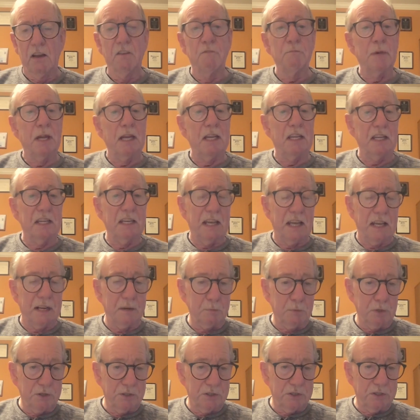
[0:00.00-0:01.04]
of making
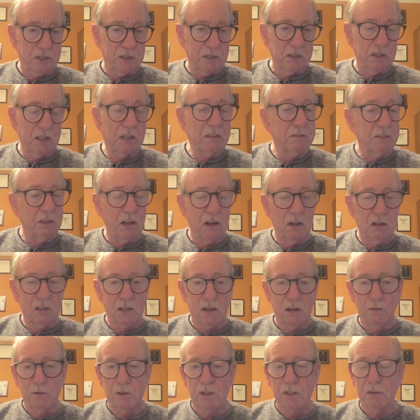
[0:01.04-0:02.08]
animals live
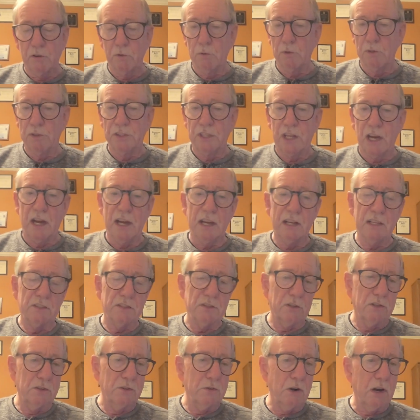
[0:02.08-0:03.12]
longer, either with diets or